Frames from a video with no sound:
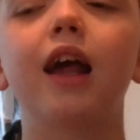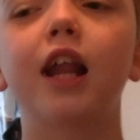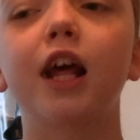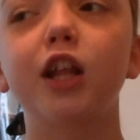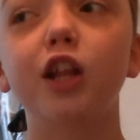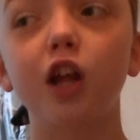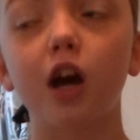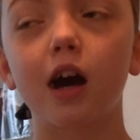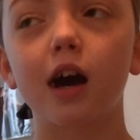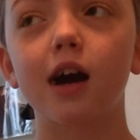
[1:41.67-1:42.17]
I
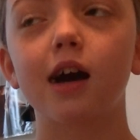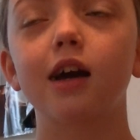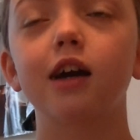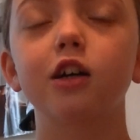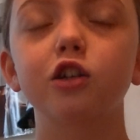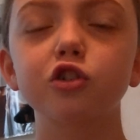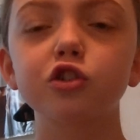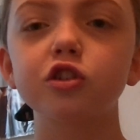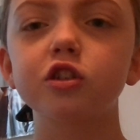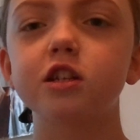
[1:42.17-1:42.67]

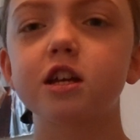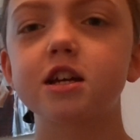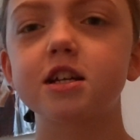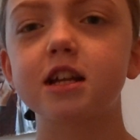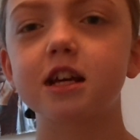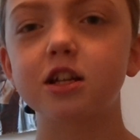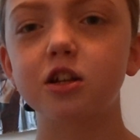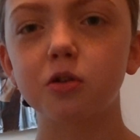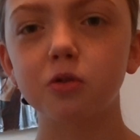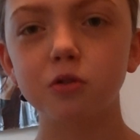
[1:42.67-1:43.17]
understand
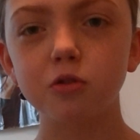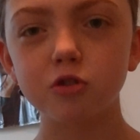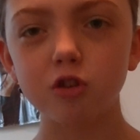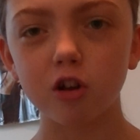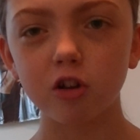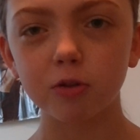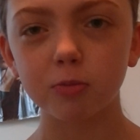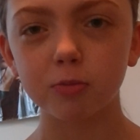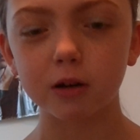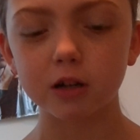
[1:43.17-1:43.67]
I don't use
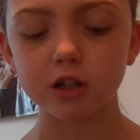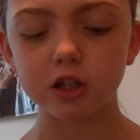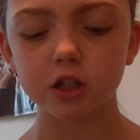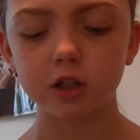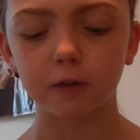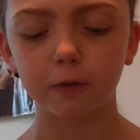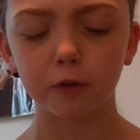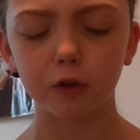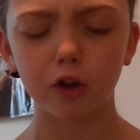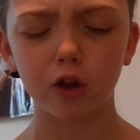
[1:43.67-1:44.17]
all the brushes
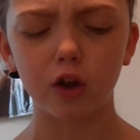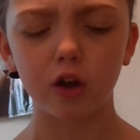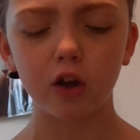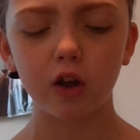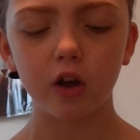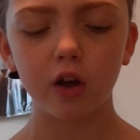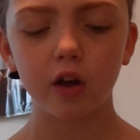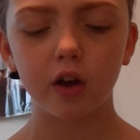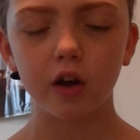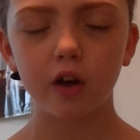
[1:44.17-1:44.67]
for the
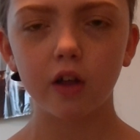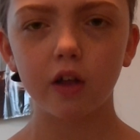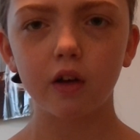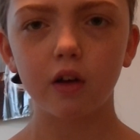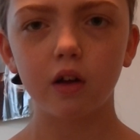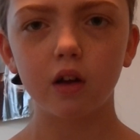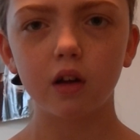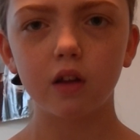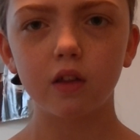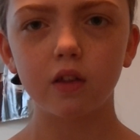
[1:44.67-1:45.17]

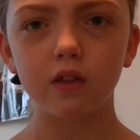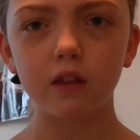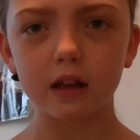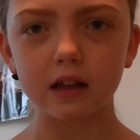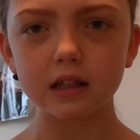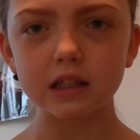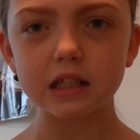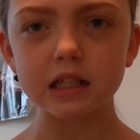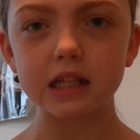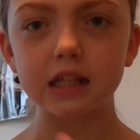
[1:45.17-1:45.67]

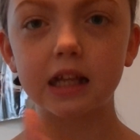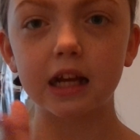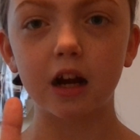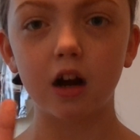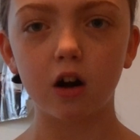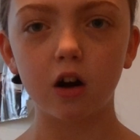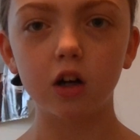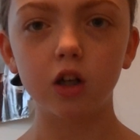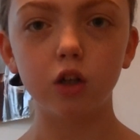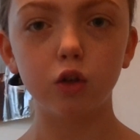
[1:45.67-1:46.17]
things that they
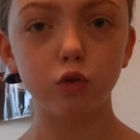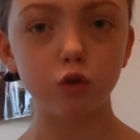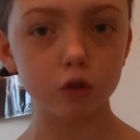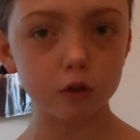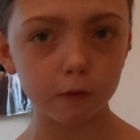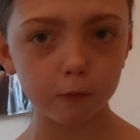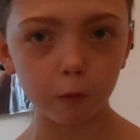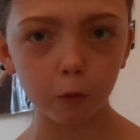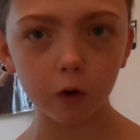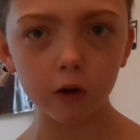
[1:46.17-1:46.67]
are used
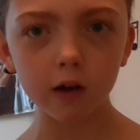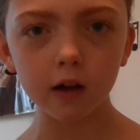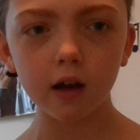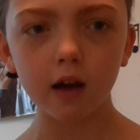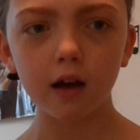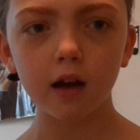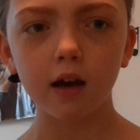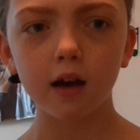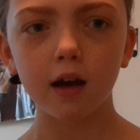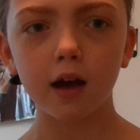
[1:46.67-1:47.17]
for.
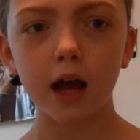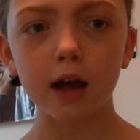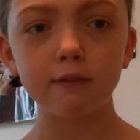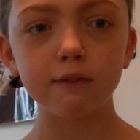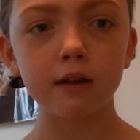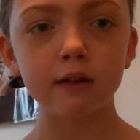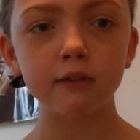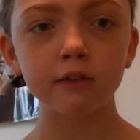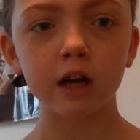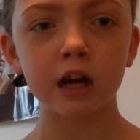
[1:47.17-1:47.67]
I've
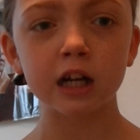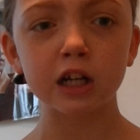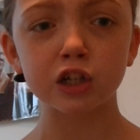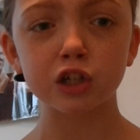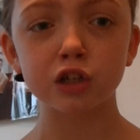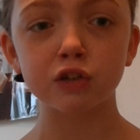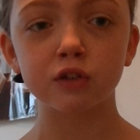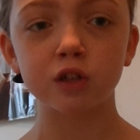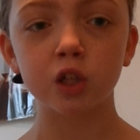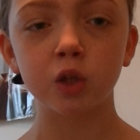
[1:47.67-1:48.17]
never
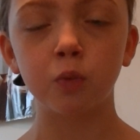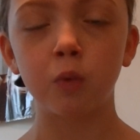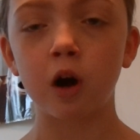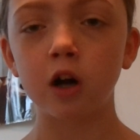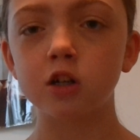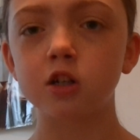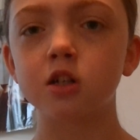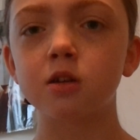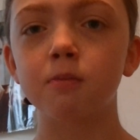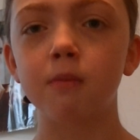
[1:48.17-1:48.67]
actually really
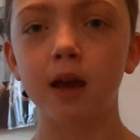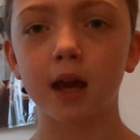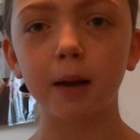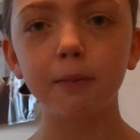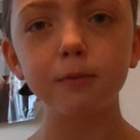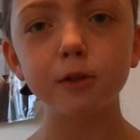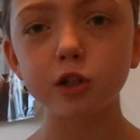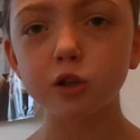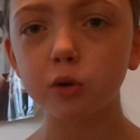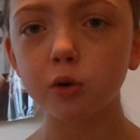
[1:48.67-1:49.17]
watched a makeup
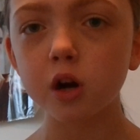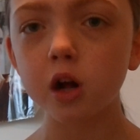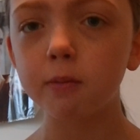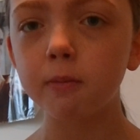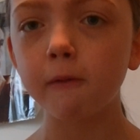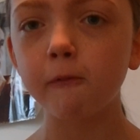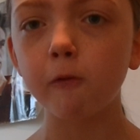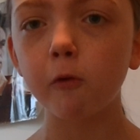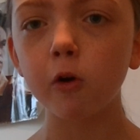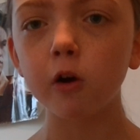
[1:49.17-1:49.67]
tutorial
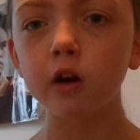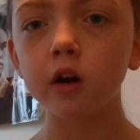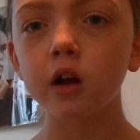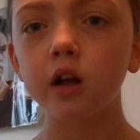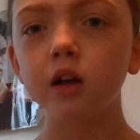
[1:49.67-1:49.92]
before,